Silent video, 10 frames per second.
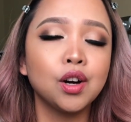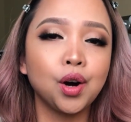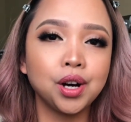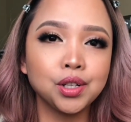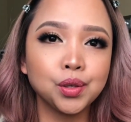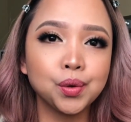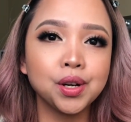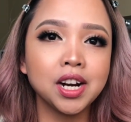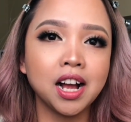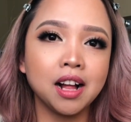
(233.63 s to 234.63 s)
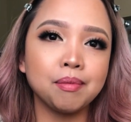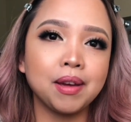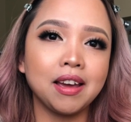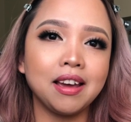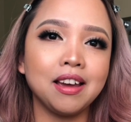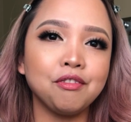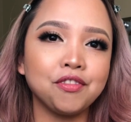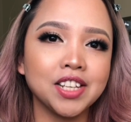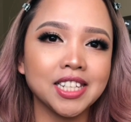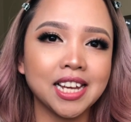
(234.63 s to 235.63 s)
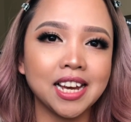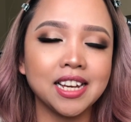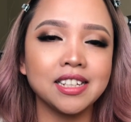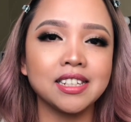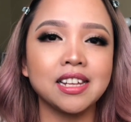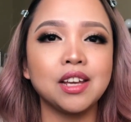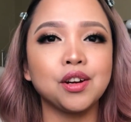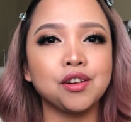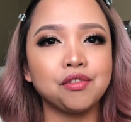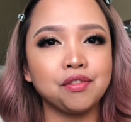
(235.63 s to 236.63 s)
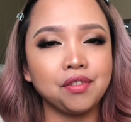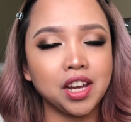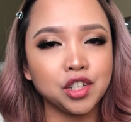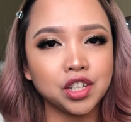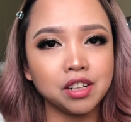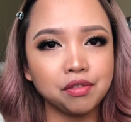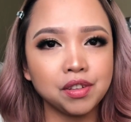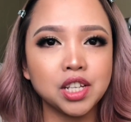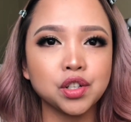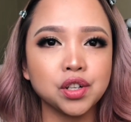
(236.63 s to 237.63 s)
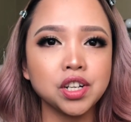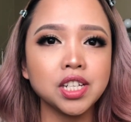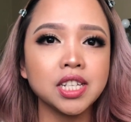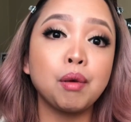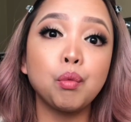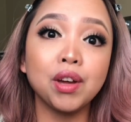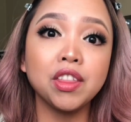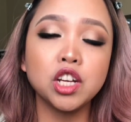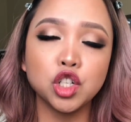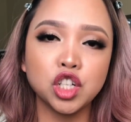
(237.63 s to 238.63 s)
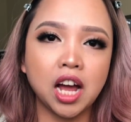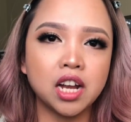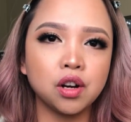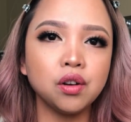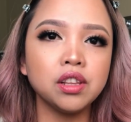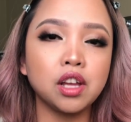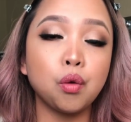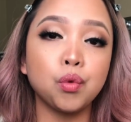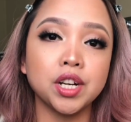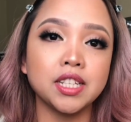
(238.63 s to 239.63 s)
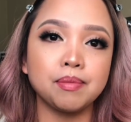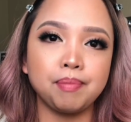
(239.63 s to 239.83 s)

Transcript: Contour helps emphasize your facial features with a shadow that works